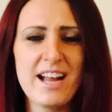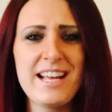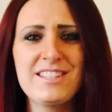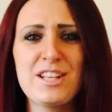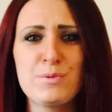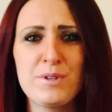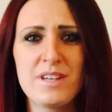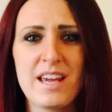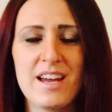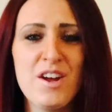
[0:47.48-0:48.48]
I guess that's what you
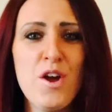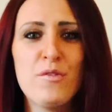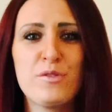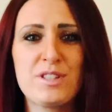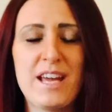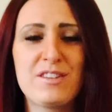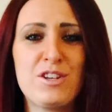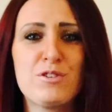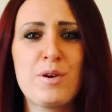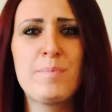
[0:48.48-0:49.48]
get for saying that
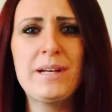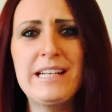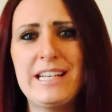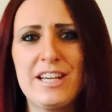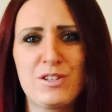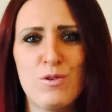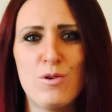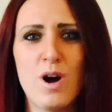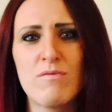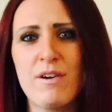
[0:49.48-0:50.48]
you'd completely
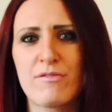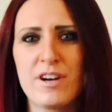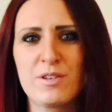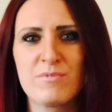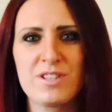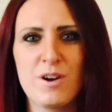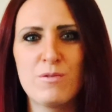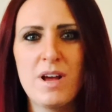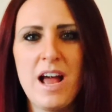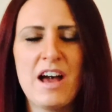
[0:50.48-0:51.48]
ignore a referendum
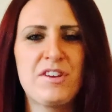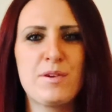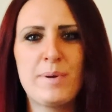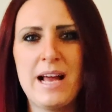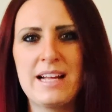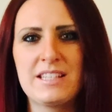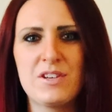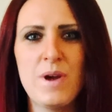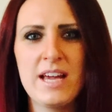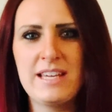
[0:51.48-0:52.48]
result and that you plan
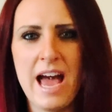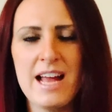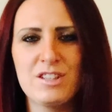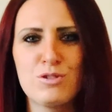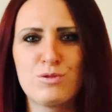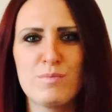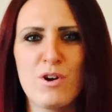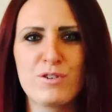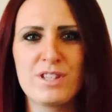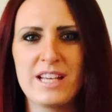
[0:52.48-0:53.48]
to cancel
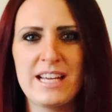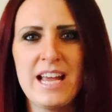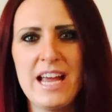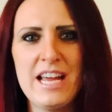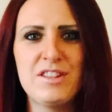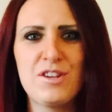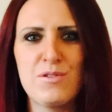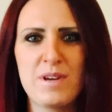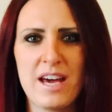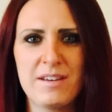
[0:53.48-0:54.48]
democracy in
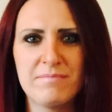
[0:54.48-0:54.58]
the UK.